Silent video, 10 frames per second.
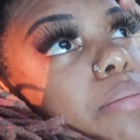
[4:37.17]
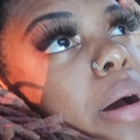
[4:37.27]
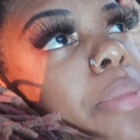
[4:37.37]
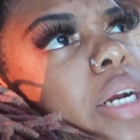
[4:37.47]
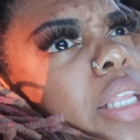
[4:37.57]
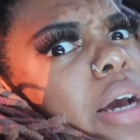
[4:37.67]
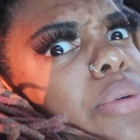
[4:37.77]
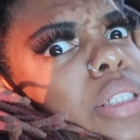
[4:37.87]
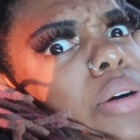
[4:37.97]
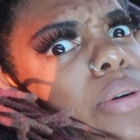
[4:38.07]
my body like,
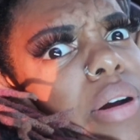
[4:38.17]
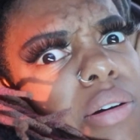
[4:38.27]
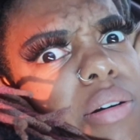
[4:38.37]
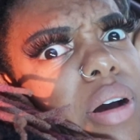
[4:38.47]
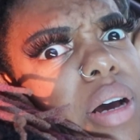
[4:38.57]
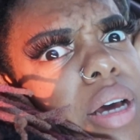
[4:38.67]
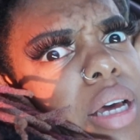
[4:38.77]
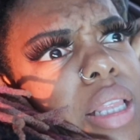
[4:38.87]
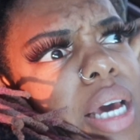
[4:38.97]
what's going on?